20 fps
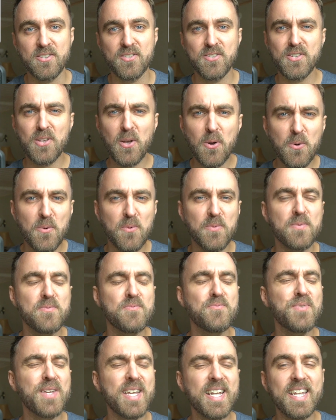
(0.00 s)
So
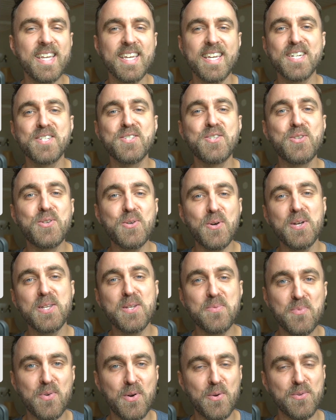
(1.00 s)
really enjoy
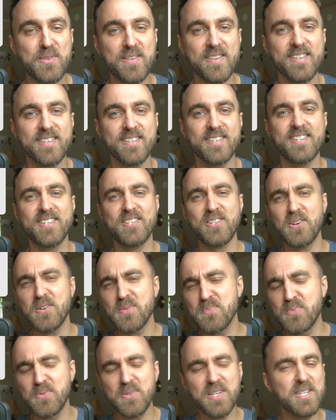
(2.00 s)
the process,
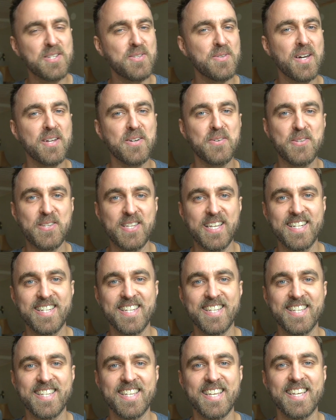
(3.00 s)
start putting together
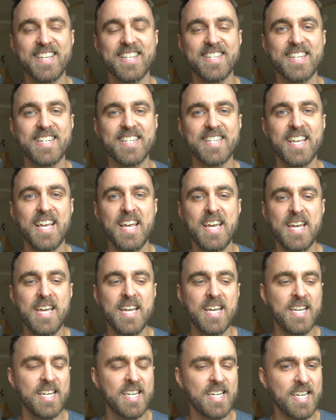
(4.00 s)
sentences, and
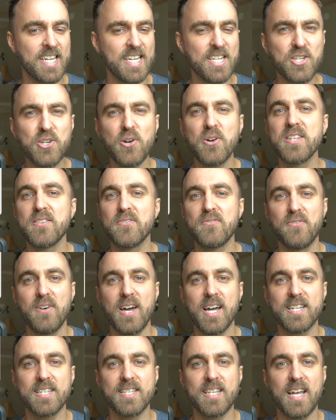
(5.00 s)
enjoy the
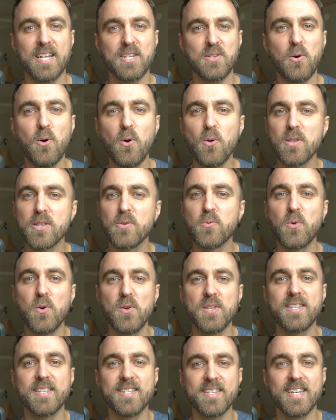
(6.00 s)
fact that all the
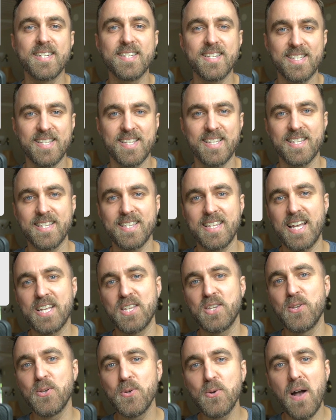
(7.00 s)
words and sentences
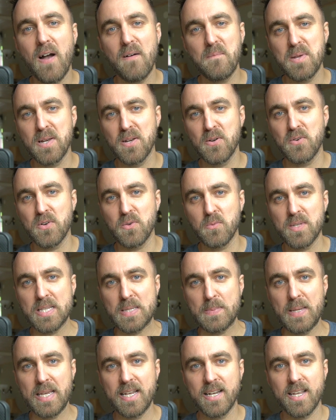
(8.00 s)
that you have been learning with
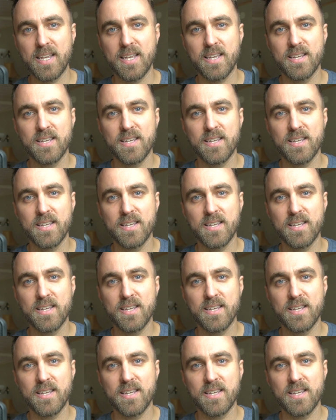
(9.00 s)
Speakly